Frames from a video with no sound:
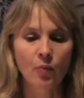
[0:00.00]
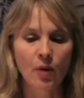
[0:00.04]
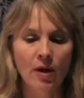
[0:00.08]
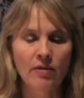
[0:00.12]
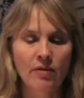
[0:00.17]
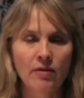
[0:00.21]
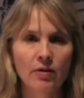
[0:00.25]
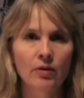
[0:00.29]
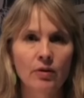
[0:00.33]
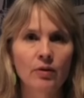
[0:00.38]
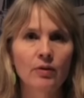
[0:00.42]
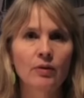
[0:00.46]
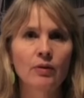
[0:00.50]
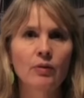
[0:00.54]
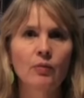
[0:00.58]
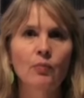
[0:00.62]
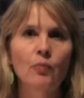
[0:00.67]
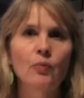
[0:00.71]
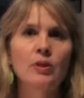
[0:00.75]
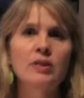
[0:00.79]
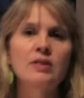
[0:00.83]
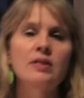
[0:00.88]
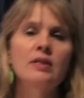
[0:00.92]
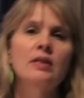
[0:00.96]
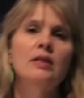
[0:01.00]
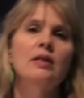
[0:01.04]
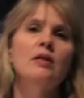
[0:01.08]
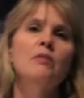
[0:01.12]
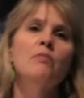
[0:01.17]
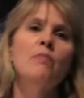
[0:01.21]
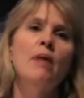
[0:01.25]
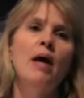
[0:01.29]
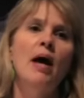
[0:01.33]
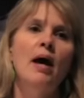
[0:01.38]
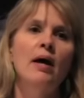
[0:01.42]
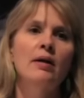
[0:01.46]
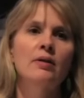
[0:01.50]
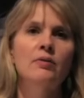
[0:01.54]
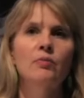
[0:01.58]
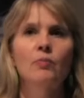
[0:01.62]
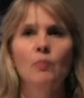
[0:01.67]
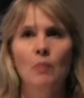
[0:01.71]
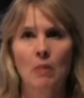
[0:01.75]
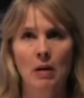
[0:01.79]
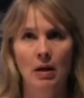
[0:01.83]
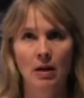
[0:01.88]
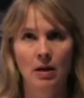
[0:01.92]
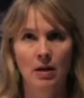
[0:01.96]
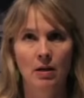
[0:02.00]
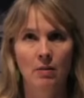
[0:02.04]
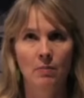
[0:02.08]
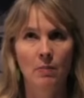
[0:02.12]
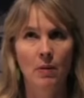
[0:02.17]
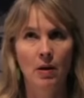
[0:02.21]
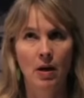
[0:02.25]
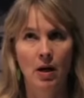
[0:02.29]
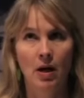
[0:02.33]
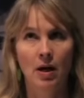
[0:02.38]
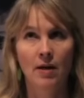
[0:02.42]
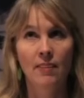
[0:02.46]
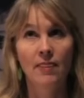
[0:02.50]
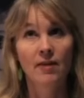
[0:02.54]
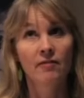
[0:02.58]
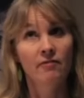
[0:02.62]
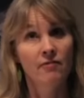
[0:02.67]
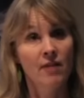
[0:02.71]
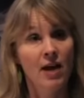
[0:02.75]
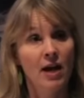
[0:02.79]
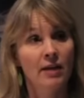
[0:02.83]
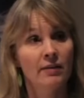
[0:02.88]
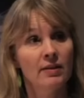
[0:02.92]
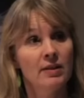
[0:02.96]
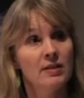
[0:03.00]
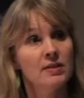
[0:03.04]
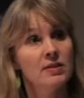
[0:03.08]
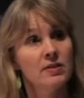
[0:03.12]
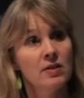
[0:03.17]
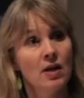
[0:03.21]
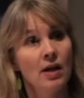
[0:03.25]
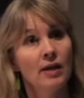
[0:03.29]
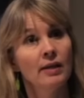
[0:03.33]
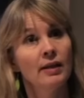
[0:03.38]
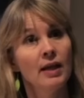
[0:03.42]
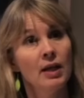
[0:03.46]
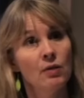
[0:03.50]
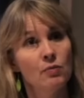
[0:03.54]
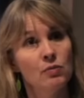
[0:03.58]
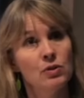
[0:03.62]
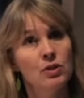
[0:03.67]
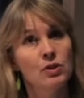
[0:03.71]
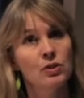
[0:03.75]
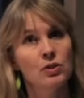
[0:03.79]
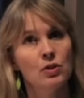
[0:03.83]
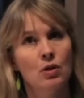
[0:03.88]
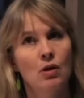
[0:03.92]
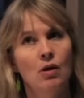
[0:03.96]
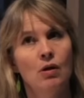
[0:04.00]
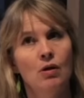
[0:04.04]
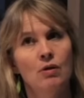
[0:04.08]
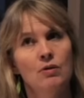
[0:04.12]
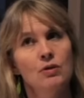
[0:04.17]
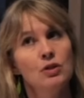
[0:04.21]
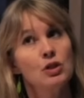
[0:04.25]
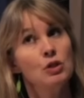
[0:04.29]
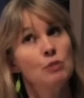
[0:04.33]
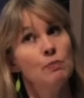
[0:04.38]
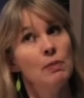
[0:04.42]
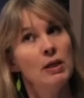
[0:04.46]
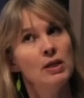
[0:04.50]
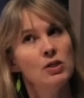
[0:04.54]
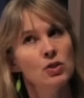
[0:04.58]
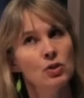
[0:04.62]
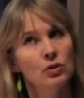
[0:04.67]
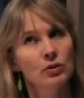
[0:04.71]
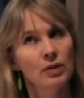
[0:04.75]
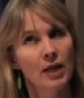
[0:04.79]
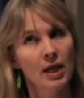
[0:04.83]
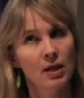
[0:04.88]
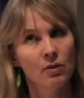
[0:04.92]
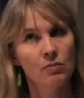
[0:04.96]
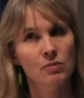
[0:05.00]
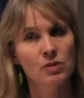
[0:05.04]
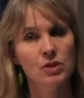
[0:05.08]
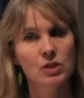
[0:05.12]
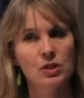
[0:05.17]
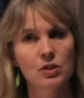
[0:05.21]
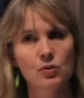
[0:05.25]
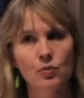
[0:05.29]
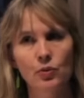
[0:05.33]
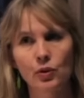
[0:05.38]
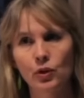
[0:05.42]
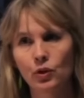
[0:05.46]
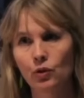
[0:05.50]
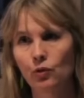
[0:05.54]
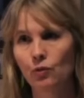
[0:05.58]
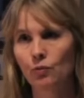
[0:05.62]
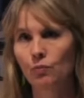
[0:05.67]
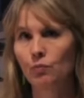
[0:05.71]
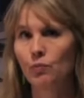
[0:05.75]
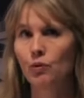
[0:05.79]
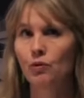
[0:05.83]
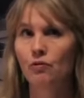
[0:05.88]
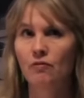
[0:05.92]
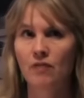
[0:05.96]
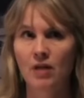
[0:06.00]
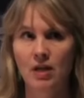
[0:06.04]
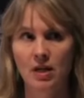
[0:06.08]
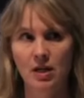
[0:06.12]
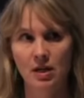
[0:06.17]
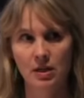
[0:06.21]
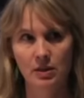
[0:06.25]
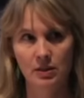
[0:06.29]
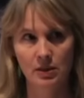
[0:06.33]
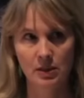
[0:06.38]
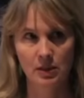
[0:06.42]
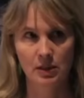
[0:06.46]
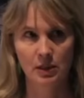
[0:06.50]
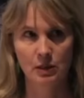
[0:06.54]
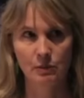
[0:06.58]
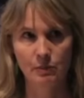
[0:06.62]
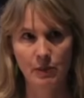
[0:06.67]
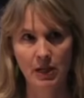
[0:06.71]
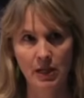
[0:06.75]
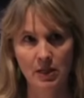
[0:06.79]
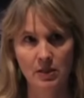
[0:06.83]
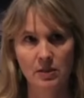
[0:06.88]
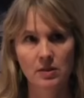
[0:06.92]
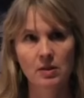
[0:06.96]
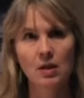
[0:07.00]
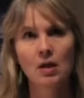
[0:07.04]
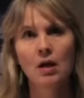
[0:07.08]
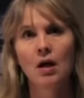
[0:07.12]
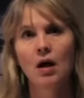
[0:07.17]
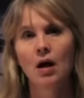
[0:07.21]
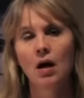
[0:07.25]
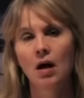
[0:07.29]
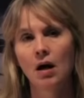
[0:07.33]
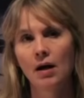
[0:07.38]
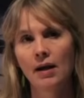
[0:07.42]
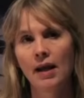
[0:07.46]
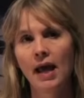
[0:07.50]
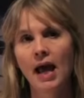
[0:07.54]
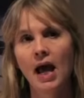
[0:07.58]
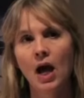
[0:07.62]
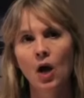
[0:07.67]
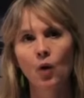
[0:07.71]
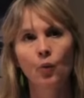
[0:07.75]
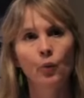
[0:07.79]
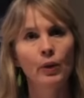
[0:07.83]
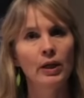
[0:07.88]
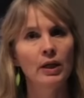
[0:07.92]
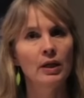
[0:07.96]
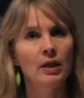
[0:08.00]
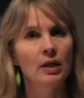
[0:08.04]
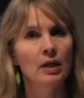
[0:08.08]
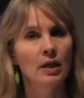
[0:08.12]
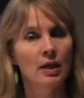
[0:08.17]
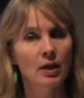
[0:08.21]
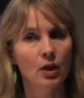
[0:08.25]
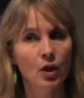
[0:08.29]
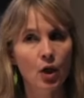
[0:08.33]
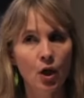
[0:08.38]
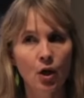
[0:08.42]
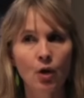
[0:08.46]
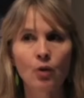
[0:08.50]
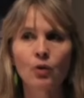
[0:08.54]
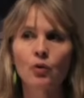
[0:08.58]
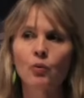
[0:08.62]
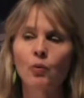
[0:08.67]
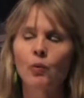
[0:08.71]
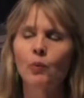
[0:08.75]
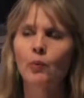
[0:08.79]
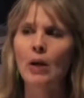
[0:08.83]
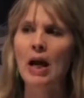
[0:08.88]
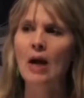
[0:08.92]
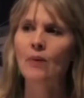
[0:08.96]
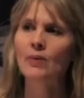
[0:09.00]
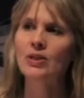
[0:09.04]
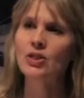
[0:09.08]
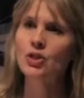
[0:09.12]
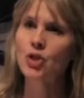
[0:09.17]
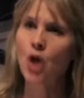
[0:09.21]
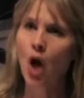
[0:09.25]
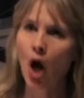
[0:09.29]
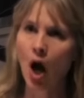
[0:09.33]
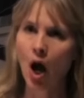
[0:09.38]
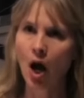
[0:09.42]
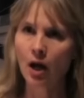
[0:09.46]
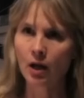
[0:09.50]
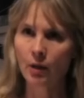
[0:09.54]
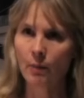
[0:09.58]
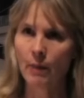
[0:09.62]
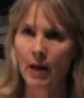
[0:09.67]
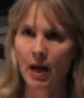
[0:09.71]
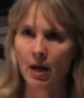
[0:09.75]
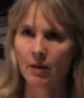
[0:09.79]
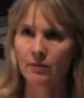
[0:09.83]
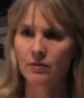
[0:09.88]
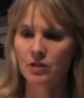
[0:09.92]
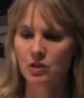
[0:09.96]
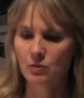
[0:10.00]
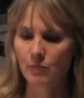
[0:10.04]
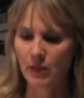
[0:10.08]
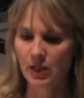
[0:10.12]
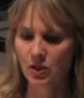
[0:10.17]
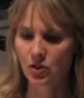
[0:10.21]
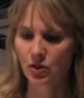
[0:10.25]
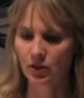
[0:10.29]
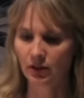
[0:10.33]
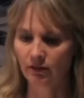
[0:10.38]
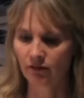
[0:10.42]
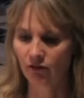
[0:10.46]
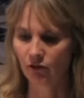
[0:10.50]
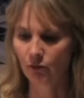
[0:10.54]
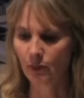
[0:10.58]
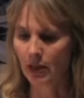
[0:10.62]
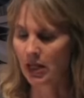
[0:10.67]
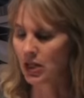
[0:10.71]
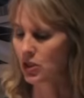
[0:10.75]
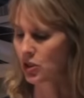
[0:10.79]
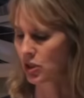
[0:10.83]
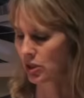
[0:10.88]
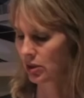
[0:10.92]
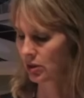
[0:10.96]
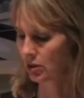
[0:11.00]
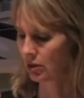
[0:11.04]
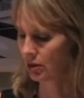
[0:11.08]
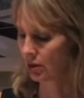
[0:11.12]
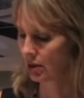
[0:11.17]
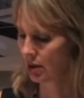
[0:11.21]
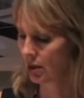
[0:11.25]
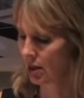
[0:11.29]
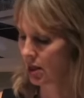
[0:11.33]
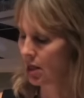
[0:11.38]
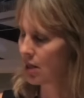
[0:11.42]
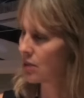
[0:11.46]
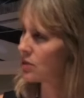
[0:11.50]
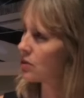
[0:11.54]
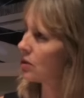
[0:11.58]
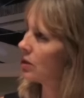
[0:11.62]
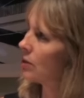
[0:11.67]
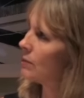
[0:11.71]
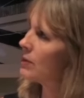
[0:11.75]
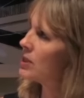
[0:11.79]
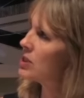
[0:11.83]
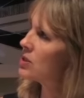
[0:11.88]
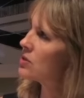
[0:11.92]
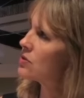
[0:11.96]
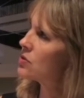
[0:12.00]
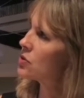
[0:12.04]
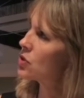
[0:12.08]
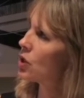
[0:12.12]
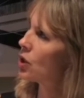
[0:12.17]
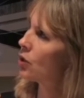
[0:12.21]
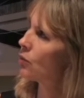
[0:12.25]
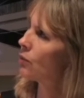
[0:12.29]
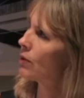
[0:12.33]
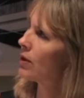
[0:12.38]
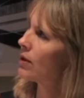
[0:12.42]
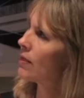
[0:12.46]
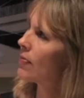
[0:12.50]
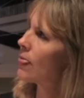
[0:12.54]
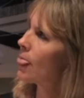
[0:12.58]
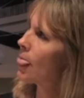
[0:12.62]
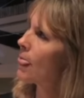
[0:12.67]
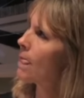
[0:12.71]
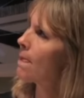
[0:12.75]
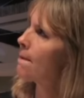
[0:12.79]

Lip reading: whether we see an impact on the fact that sign languages are spatial languages, where you move the hands in space, on how we encode or how we talk about spatial information. So let me just start with